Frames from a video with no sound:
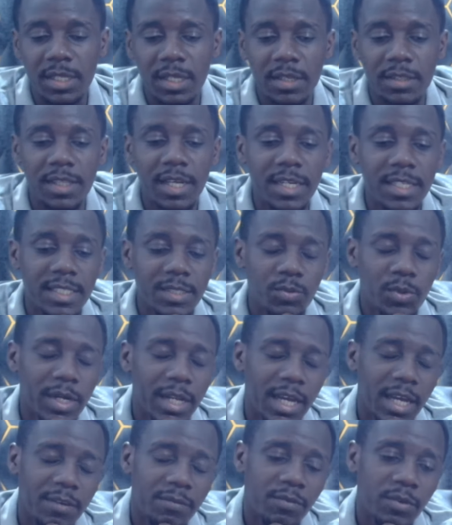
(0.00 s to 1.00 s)
That is what I
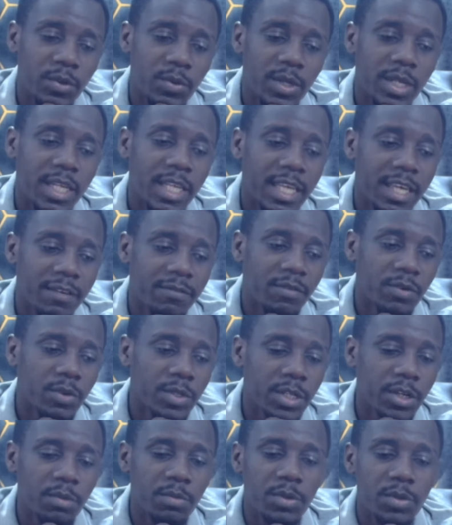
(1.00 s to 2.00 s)
had for you in here for you.
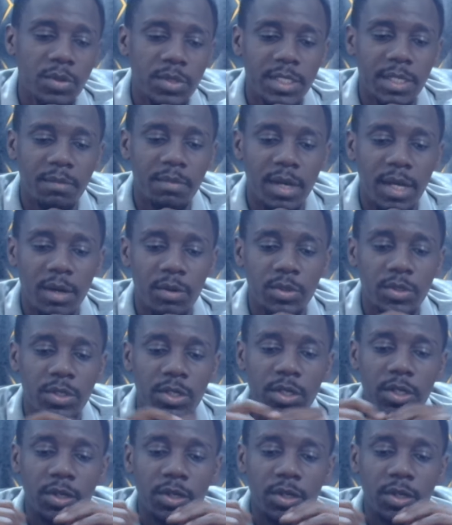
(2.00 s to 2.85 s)
Tell me your thoughts about